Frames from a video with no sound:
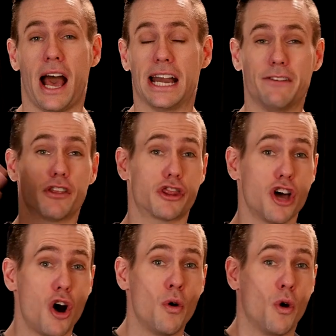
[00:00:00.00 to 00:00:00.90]
and even
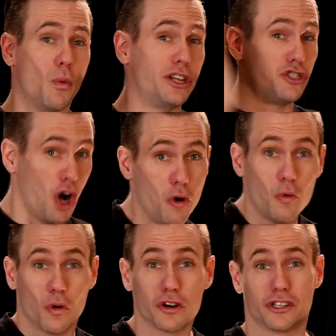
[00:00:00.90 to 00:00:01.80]
though we don't
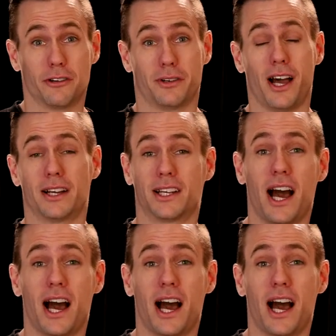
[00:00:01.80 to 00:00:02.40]
worship God,